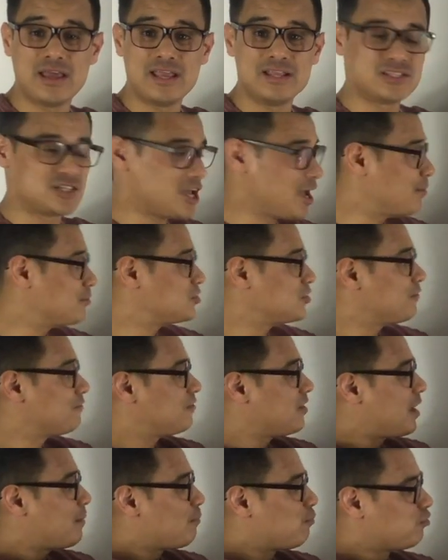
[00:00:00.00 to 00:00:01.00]
in terms
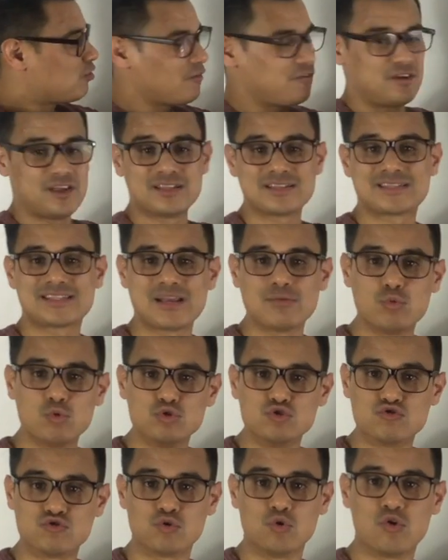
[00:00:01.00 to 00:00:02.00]
of their profits, they
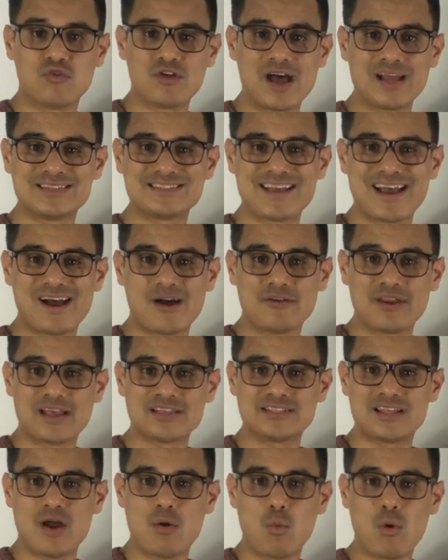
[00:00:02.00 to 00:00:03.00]
will draw that down
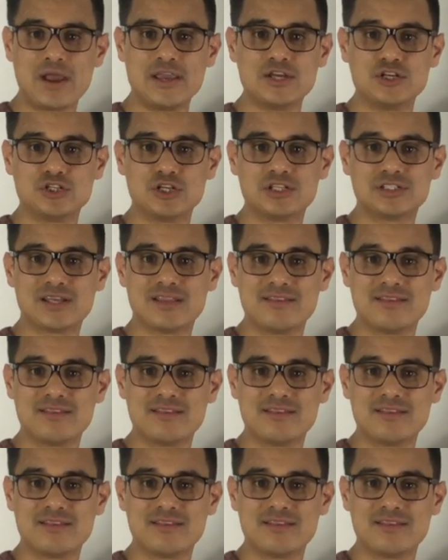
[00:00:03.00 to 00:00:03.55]
as their wages,